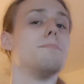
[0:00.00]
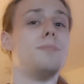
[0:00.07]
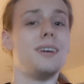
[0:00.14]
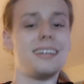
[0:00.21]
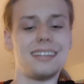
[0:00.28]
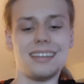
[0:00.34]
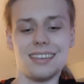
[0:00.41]

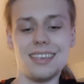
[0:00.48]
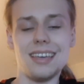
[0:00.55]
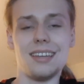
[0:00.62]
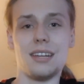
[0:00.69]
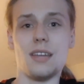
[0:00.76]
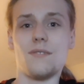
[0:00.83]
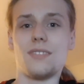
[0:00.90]
But
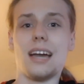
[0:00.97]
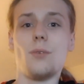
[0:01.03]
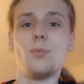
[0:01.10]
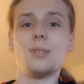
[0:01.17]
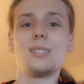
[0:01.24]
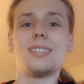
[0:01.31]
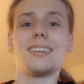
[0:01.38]
again, if that
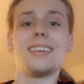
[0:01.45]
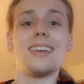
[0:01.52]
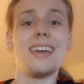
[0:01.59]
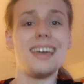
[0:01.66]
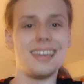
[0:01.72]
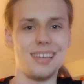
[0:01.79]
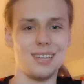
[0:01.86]
was the
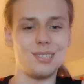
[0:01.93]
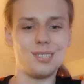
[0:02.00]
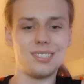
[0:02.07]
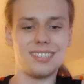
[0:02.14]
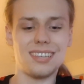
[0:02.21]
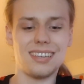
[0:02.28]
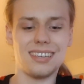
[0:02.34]

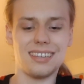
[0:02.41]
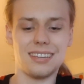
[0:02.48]
case,